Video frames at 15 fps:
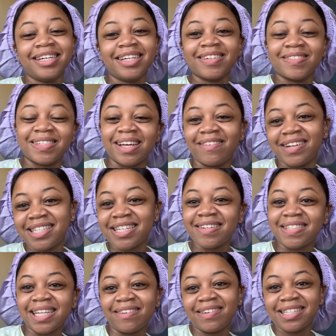usabathe
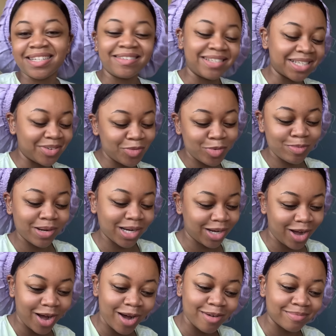usabathe uzamuba
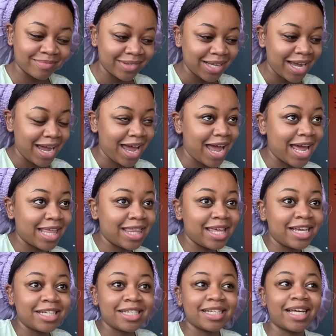come and
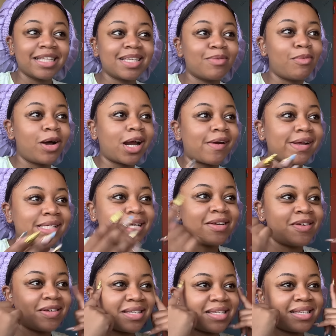then she gets a margarita in
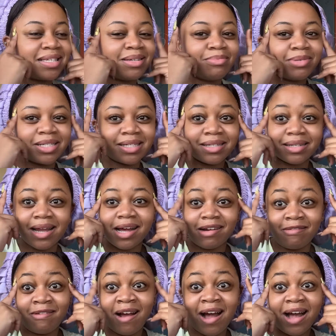her system and she's like
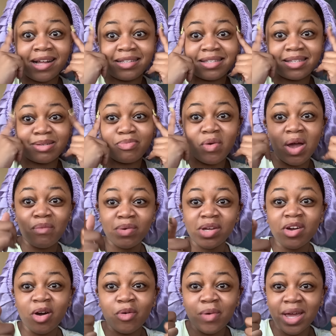right where are we
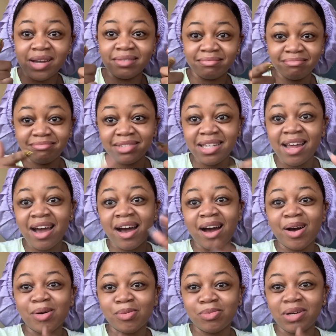going
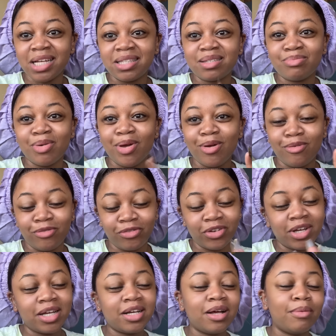now let's move
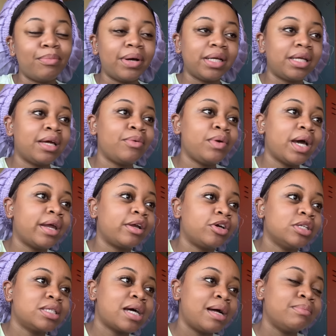but yeah we had a
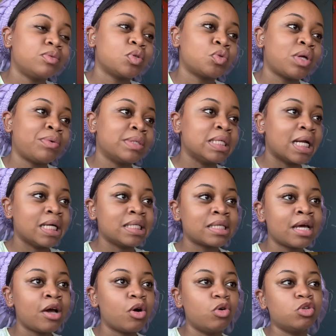good time so that was nice
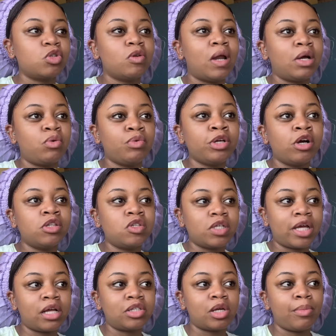also like we got to
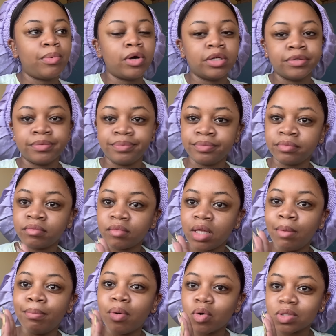catch up on
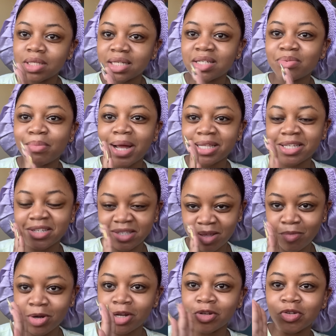important matters that
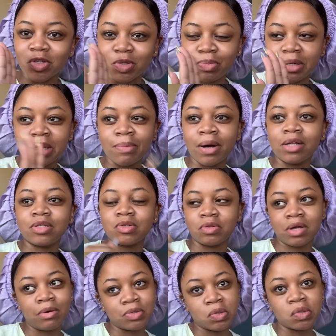we needed to speak about so
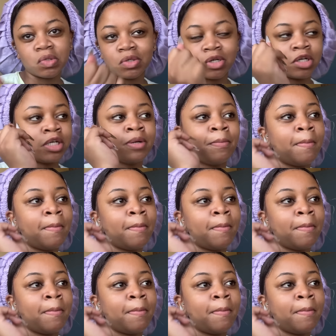that was also good